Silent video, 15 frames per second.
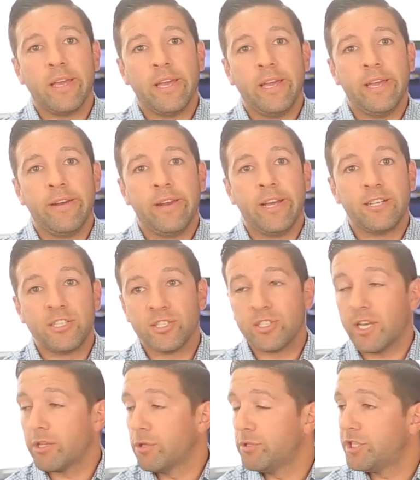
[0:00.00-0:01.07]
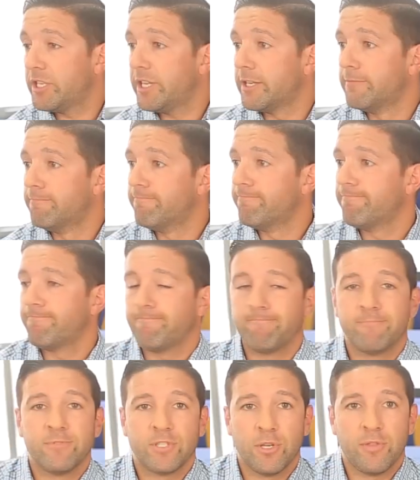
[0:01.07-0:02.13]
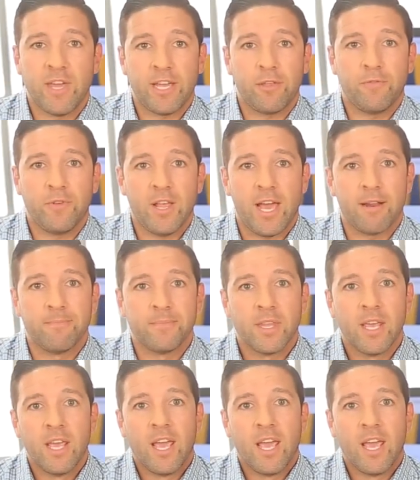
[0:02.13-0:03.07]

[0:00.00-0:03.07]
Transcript: and uh, just like Lucia did. So thank you for that.